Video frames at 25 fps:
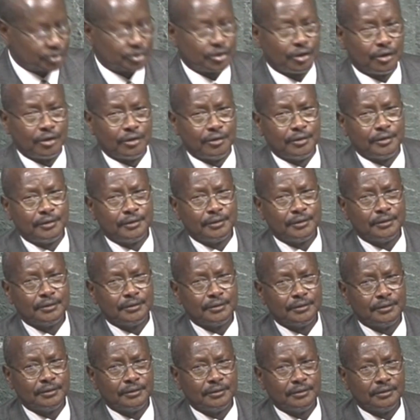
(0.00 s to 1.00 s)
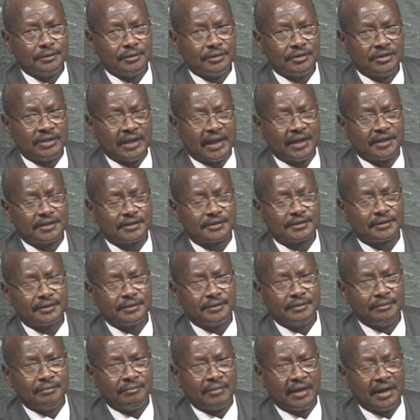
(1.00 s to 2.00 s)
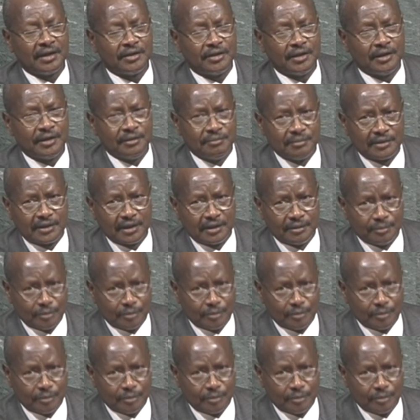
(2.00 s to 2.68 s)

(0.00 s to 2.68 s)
so just by the limited